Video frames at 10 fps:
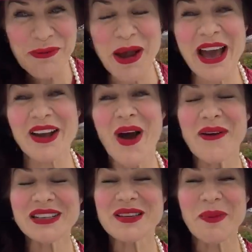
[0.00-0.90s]
We're
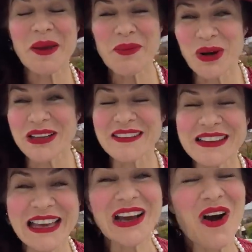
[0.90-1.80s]
going to be putting the
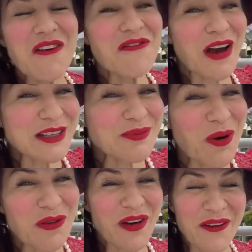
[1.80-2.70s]
link on
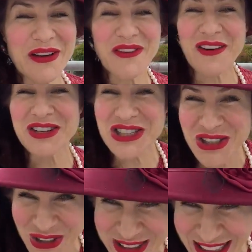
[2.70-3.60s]
Facebook very, very
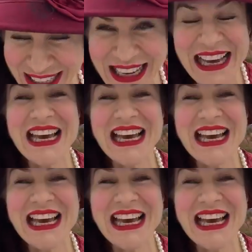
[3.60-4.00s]
shortly.